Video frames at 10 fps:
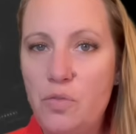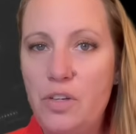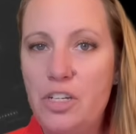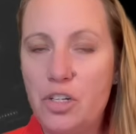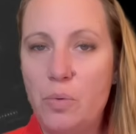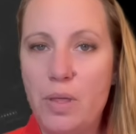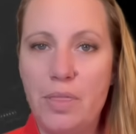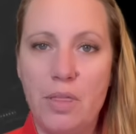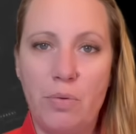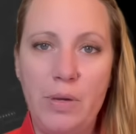feature with
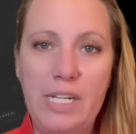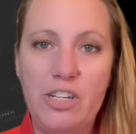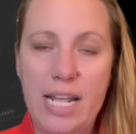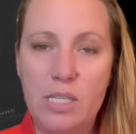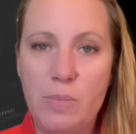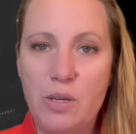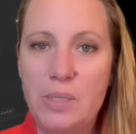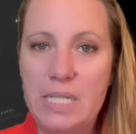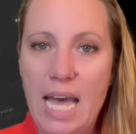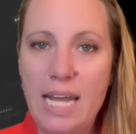the three jets
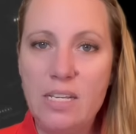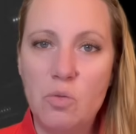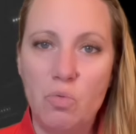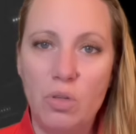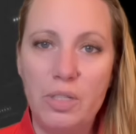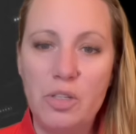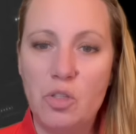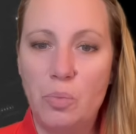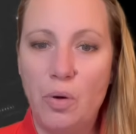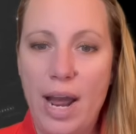because that is really
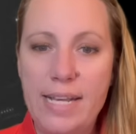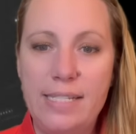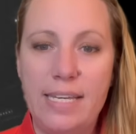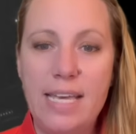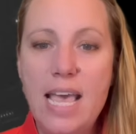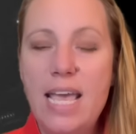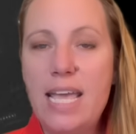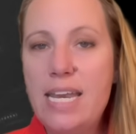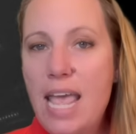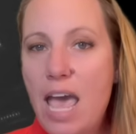surprising.
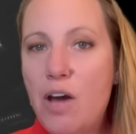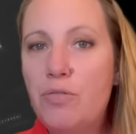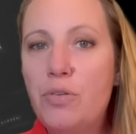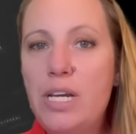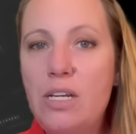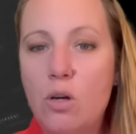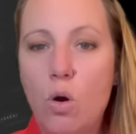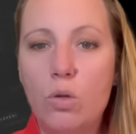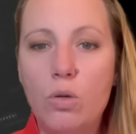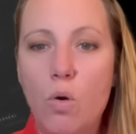In every
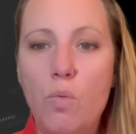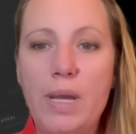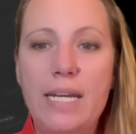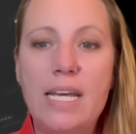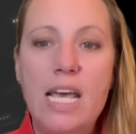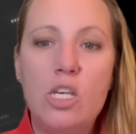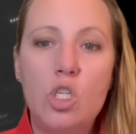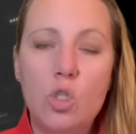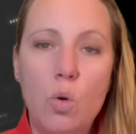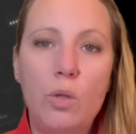known comet,
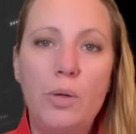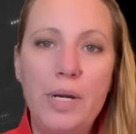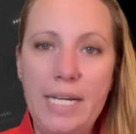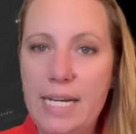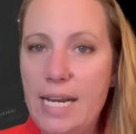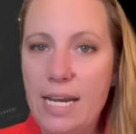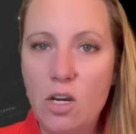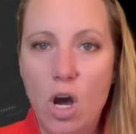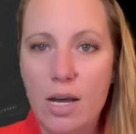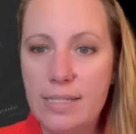solar heating
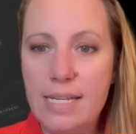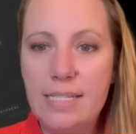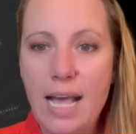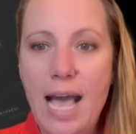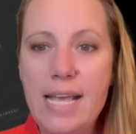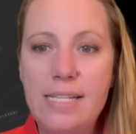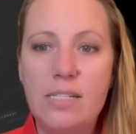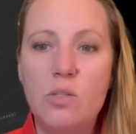causes ice